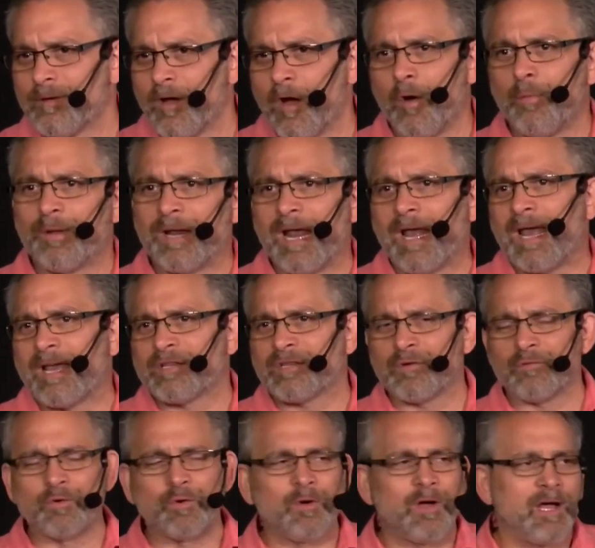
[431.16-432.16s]
Oh, but I asked
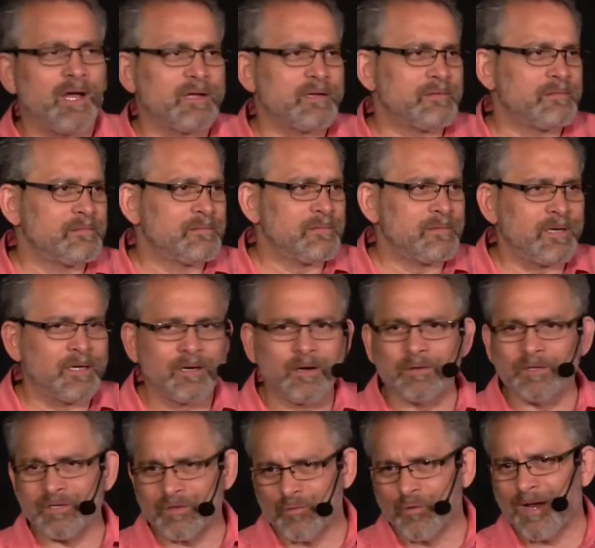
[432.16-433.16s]
the Ruach. I don't
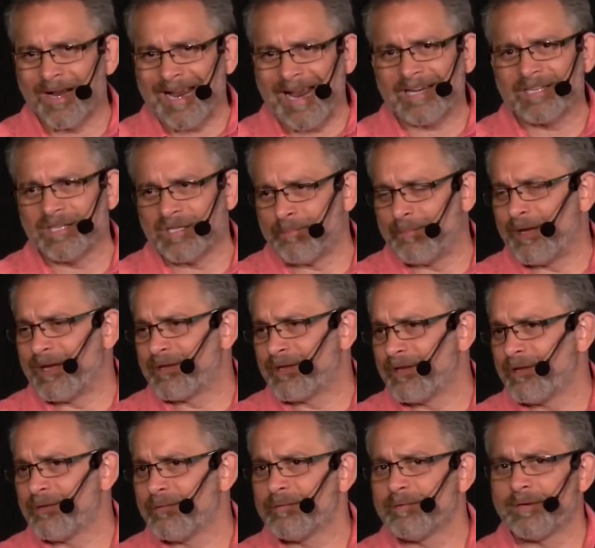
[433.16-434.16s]
know, does the Ruach actually speak
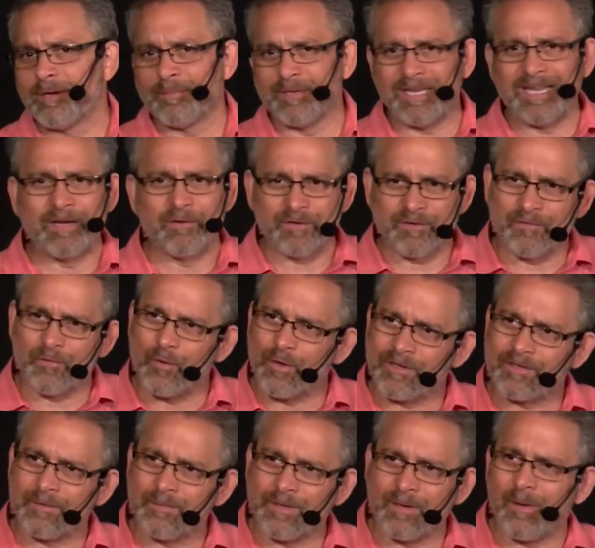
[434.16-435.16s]
to you? I mean, do you hear his
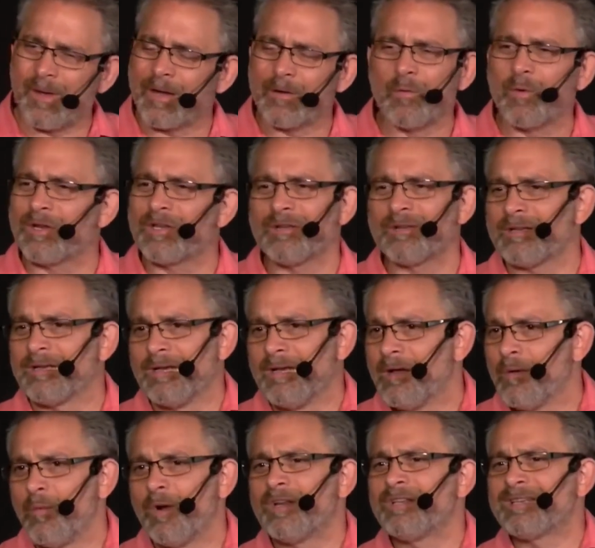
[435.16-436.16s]
voice? I mean, I don't know,
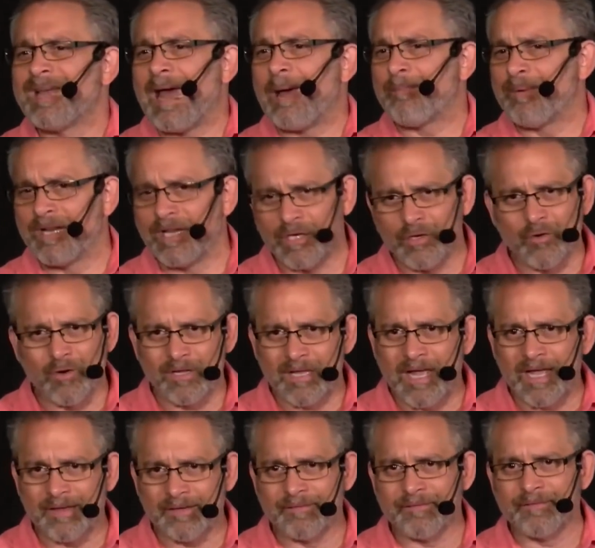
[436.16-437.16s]
what is happening in your
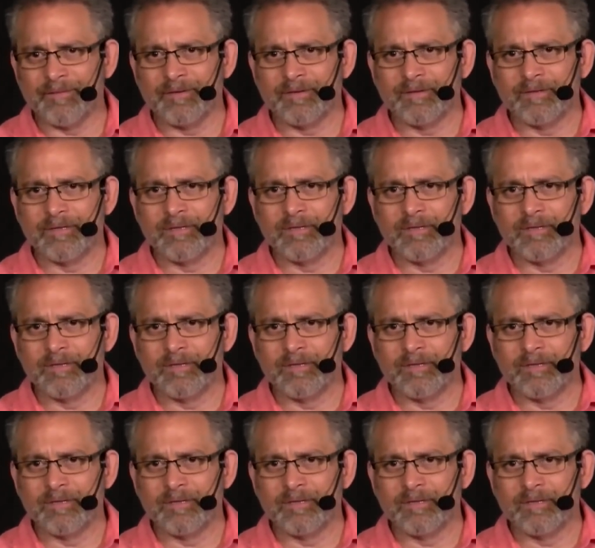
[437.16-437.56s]
life?